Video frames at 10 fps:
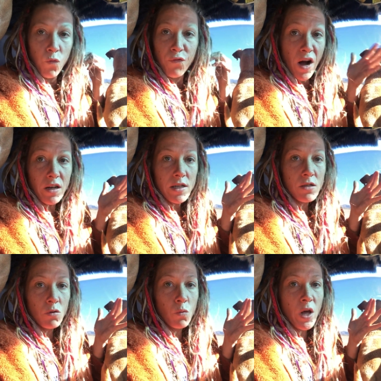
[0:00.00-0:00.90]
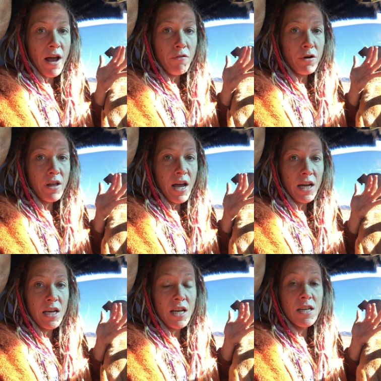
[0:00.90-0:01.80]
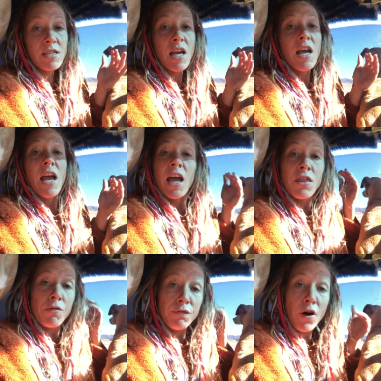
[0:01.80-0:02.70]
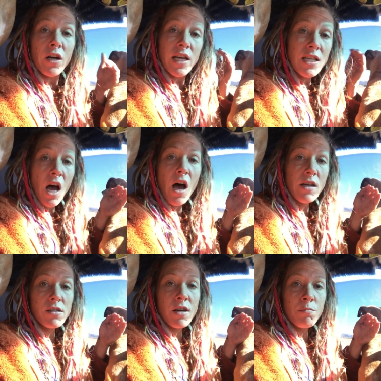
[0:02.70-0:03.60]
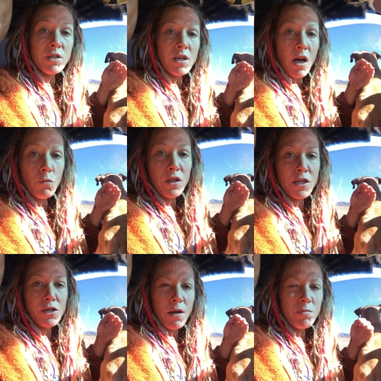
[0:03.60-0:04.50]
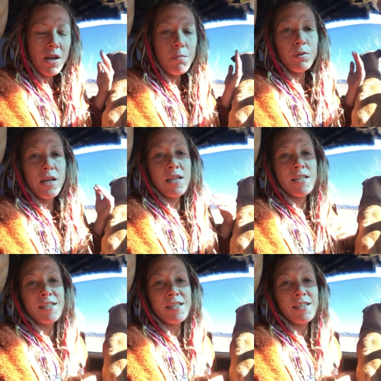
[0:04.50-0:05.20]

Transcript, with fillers: fungus or whatever the heck it is in the fucking nuts. I'm done with this. I'm done playing this